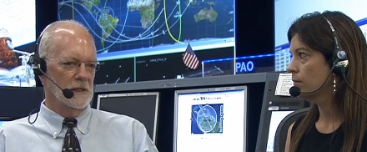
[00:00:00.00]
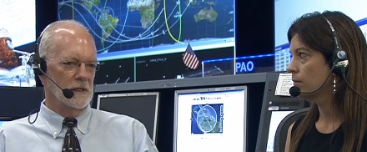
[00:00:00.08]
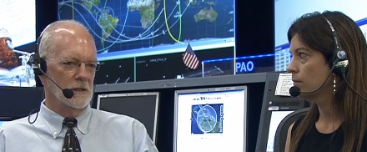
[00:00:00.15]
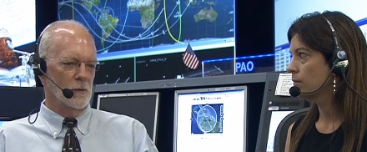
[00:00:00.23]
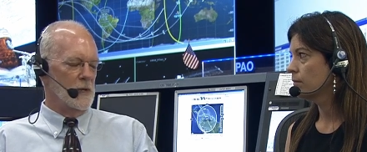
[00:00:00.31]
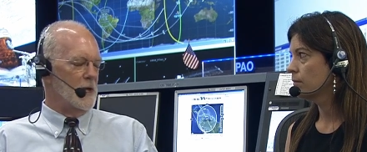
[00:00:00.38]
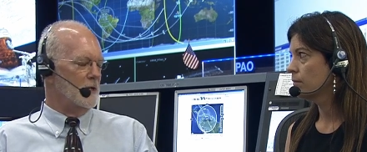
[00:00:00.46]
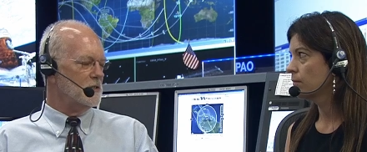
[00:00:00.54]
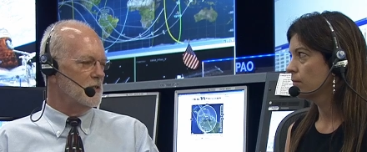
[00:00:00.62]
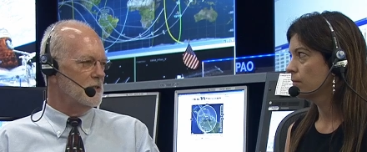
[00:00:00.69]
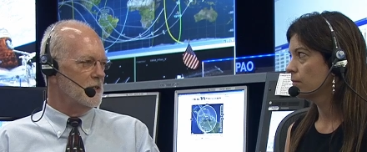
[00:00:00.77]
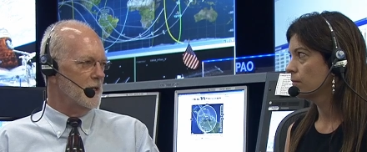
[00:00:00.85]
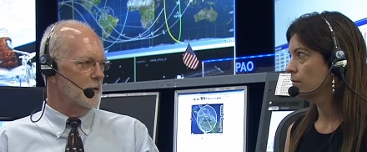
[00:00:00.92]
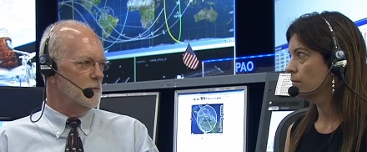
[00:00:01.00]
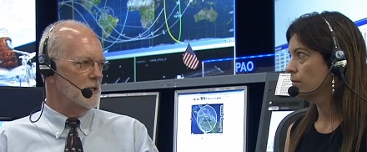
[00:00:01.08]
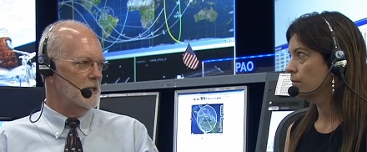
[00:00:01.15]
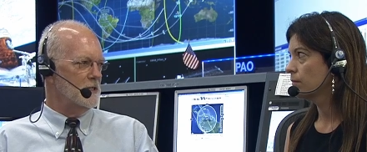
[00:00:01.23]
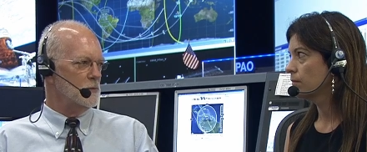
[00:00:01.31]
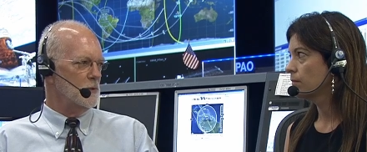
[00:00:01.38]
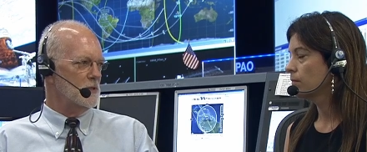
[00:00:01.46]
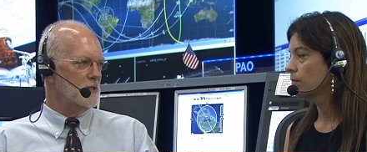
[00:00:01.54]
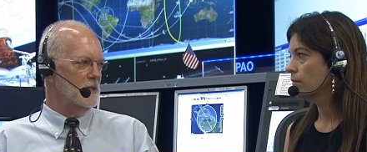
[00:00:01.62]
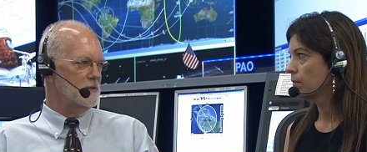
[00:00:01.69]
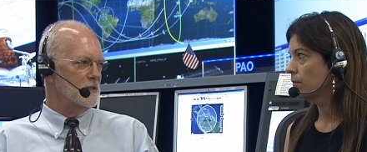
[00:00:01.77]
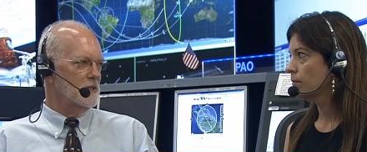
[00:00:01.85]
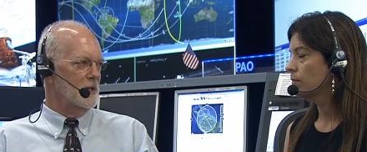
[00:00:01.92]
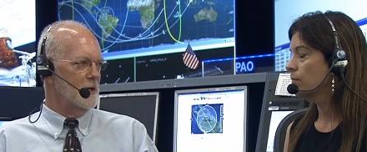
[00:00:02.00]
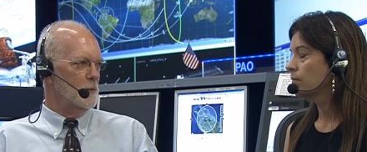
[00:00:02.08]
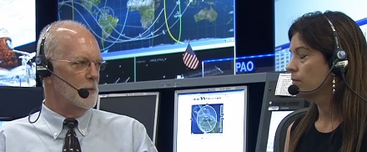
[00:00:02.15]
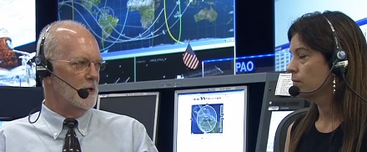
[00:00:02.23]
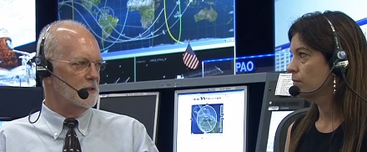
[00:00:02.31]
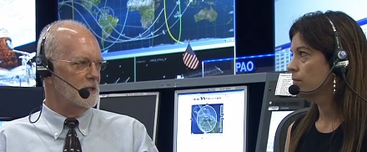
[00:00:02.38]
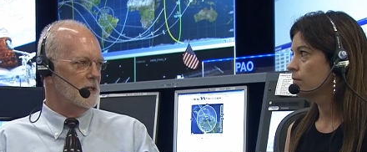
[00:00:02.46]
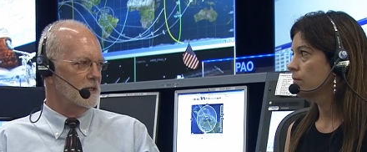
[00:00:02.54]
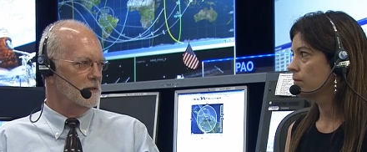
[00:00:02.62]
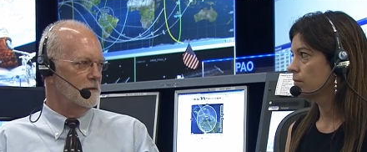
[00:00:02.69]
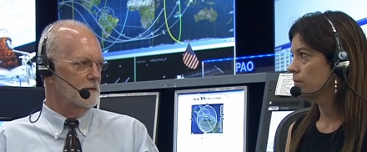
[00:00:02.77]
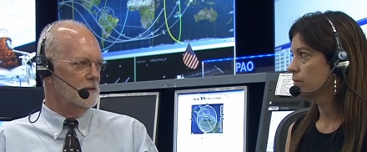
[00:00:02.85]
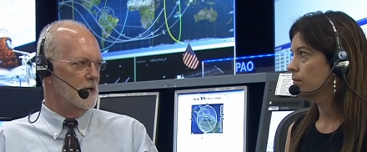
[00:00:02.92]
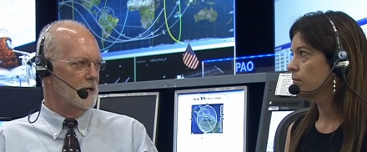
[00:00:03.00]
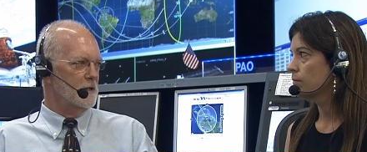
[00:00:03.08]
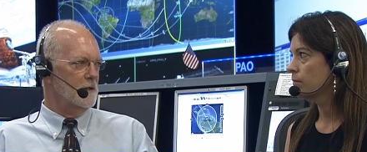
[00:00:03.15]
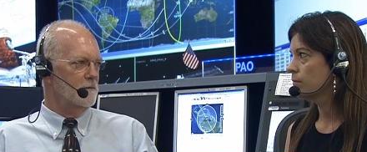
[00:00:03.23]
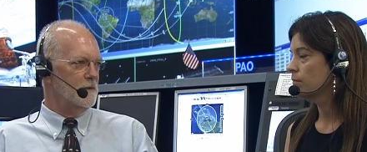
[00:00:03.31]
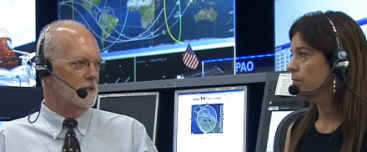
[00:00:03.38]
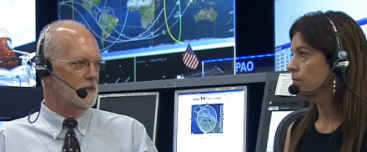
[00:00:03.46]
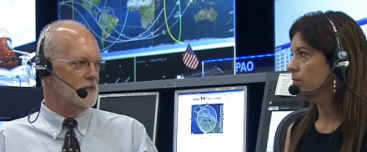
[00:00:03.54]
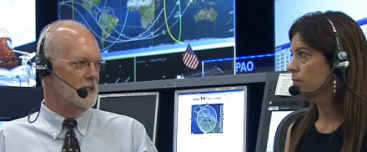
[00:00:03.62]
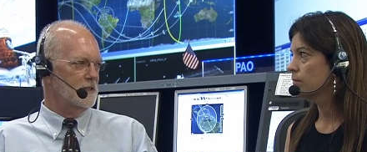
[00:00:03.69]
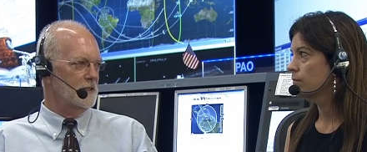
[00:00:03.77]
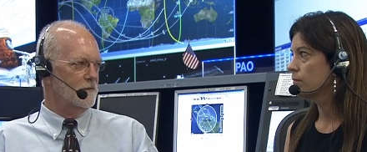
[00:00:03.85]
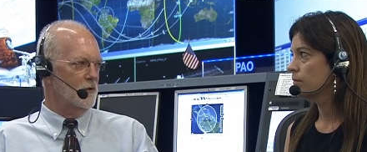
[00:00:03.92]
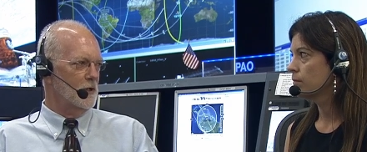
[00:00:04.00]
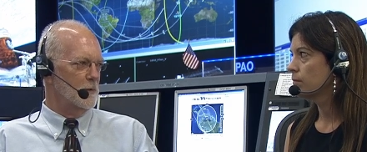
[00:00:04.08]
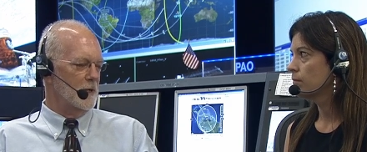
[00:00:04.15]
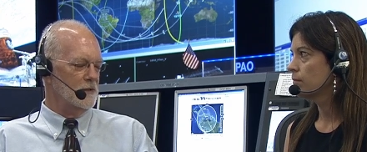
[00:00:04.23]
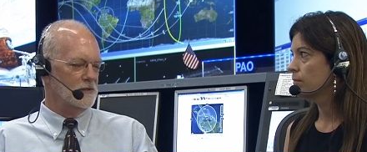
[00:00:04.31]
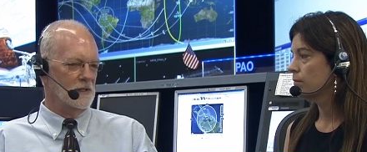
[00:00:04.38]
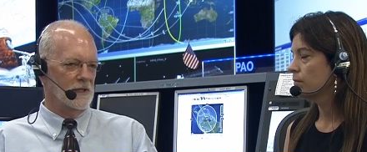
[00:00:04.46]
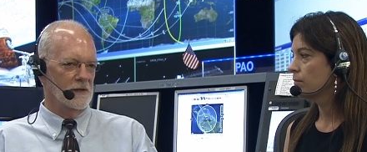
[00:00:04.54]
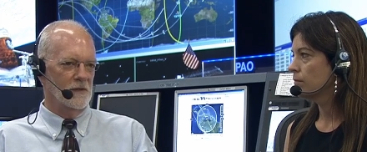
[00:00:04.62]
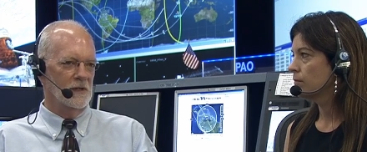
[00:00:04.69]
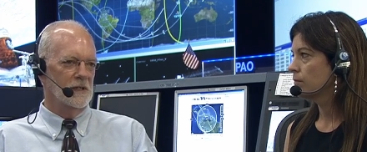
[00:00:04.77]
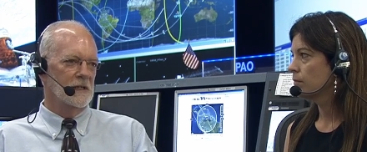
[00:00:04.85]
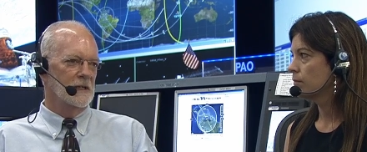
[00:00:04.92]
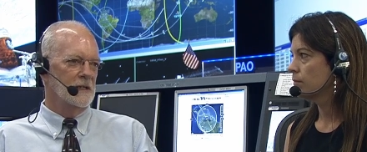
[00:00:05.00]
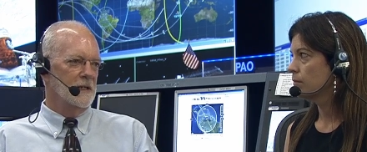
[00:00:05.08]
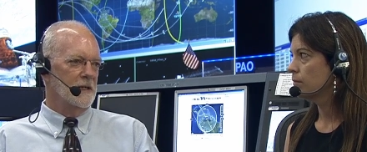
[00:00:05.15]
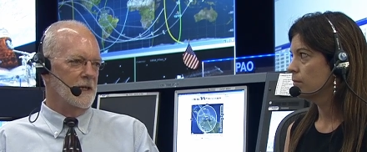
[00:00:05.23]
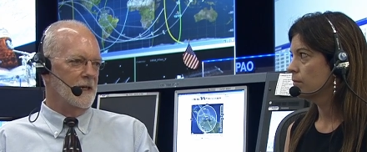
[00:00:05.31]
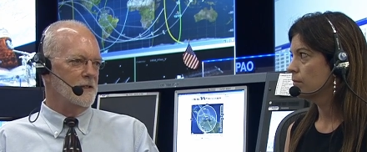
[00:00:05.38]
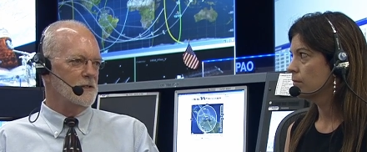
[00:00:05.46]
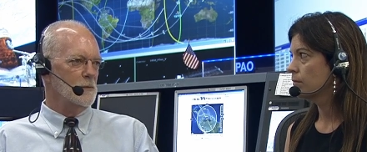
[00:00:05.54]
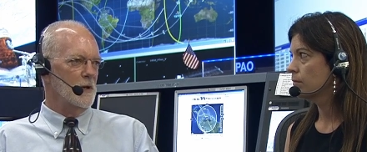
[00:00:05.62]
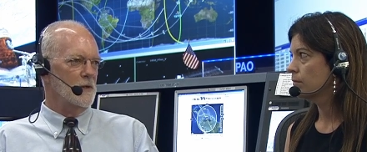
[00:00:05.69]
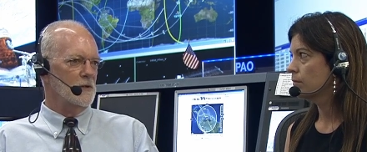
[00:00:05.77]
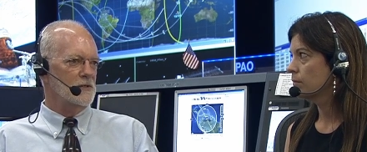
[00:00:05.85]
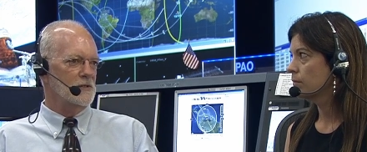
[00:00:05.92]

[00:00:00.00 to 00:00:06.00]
Speaker 1: a reaction time test, which tells us a lot about cognitive, cognitive function at the very basal level, and some other